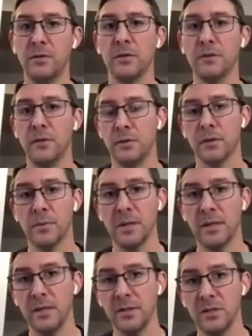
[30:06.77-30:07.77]
for
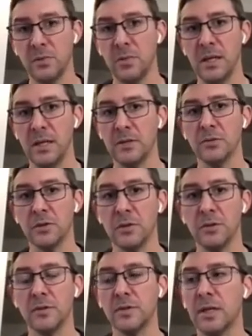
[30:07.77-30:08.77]
vulnerabilities to be
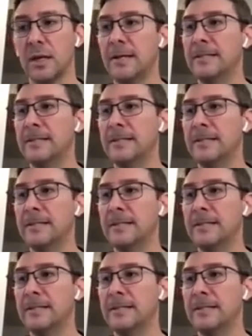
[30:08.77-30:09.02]
introduced.